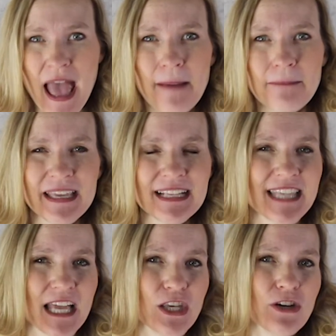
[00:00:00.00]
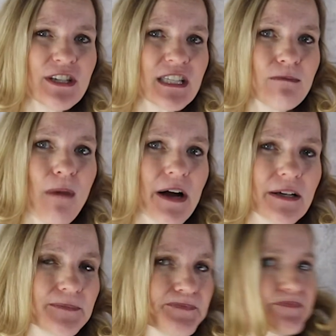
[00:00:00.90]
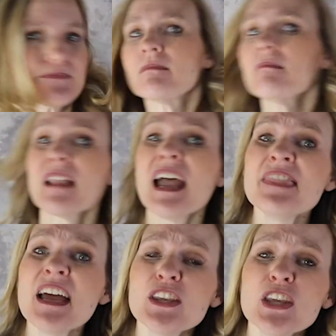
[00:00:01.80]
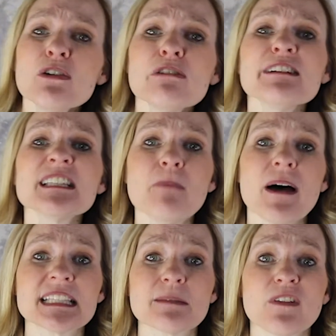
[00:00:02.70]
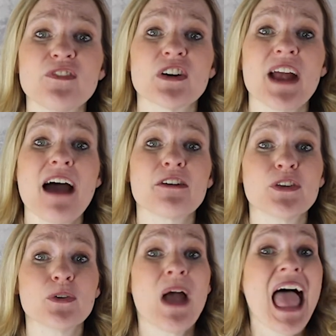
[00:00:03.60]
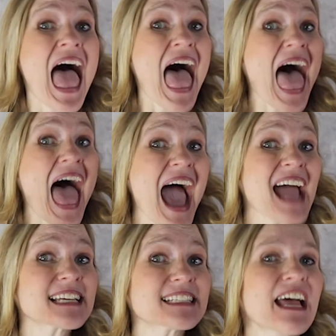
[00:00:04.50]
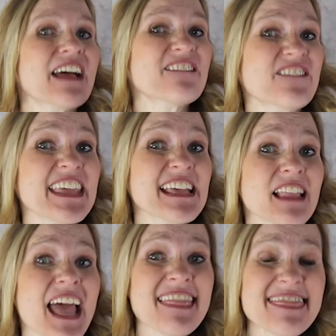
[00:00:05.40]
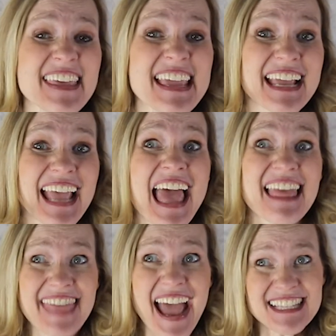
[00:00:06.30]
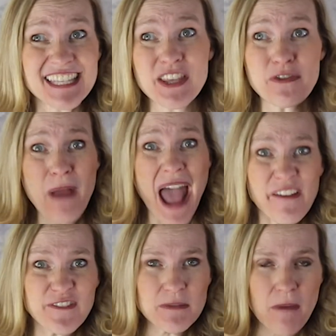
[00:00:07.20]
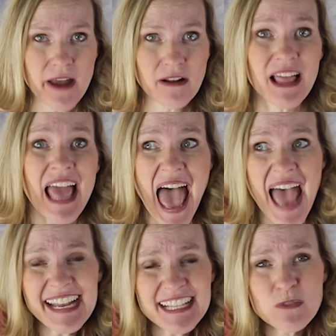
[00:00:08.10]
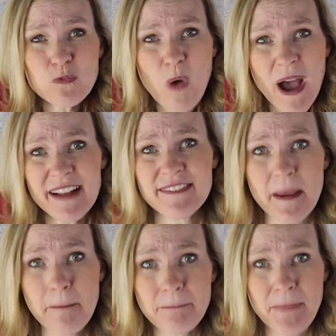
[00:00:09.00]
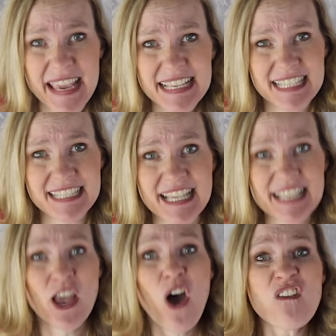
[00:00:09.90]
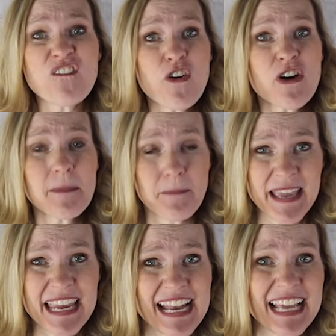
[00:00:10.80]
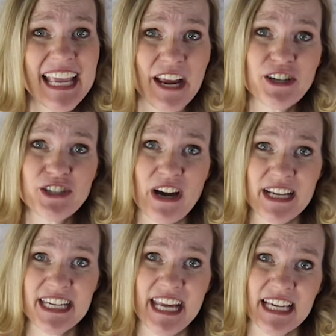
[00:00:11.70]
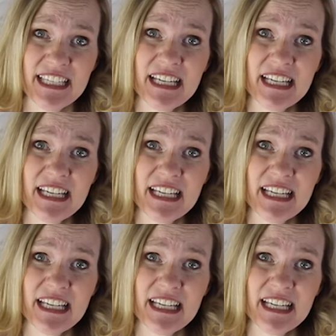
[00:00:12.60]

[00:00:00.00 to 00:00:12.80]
means that you're smart and that you are responsible for how you act, feel, and think. That's the RAFT model, and it's one of the bases for being a character education